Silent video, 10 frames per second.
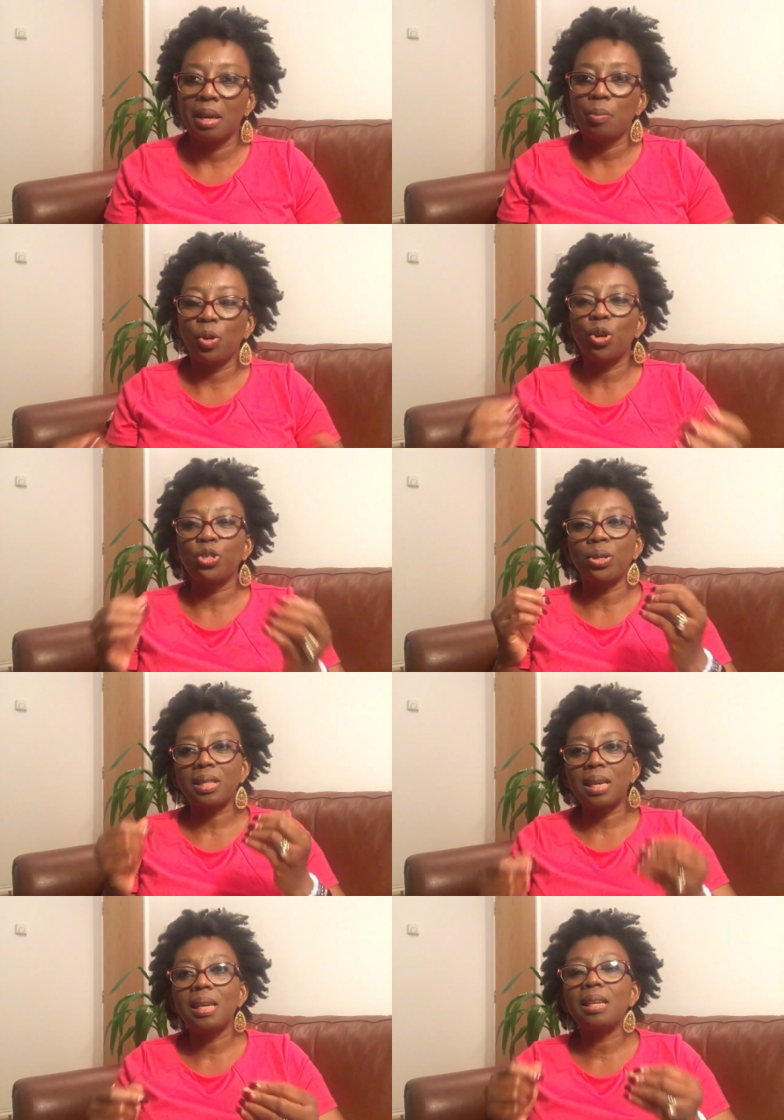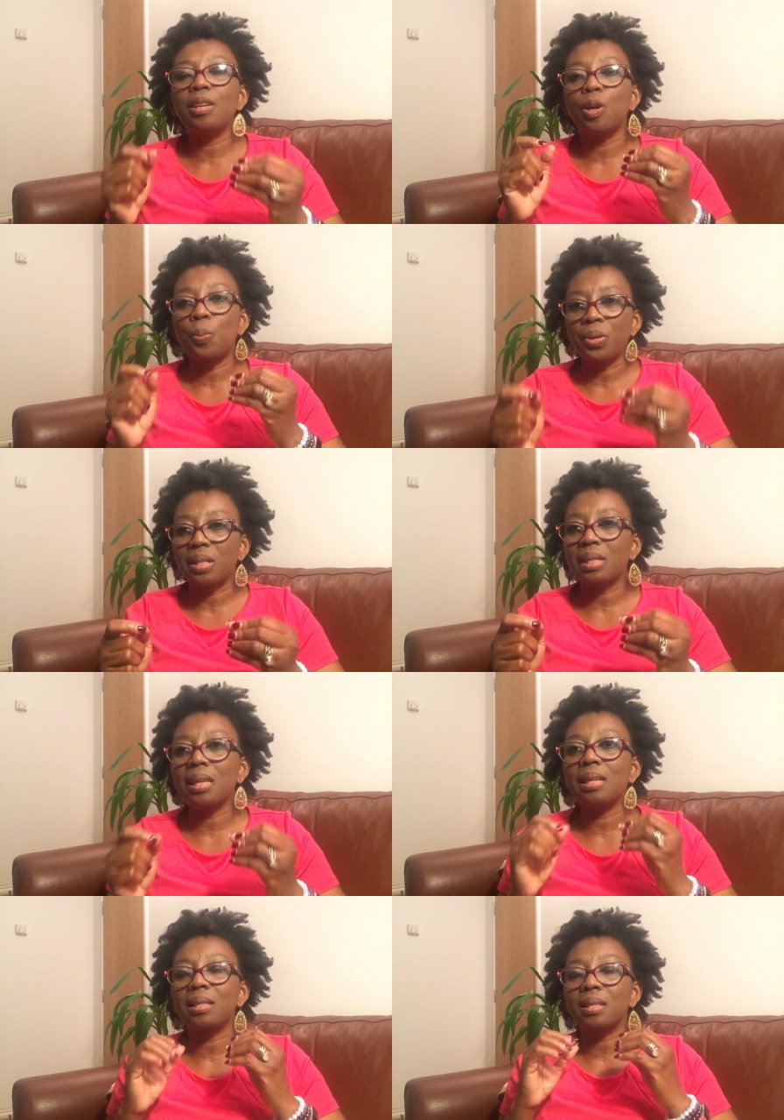because you're skinny, you're
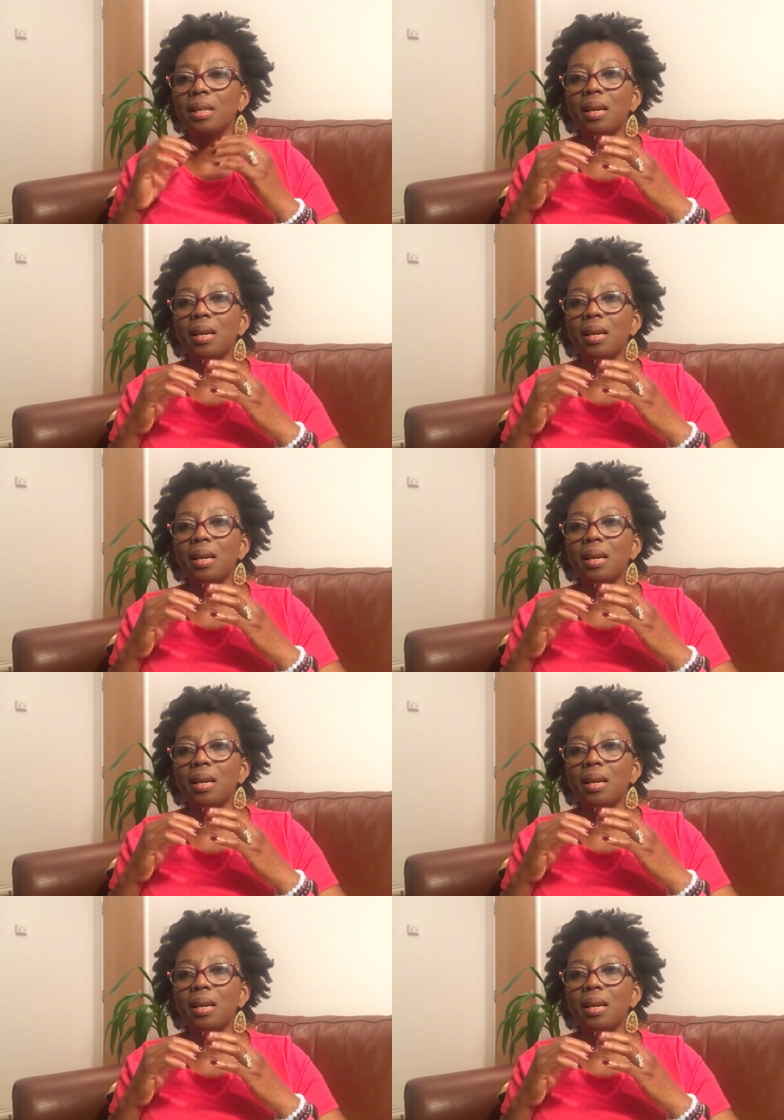petite,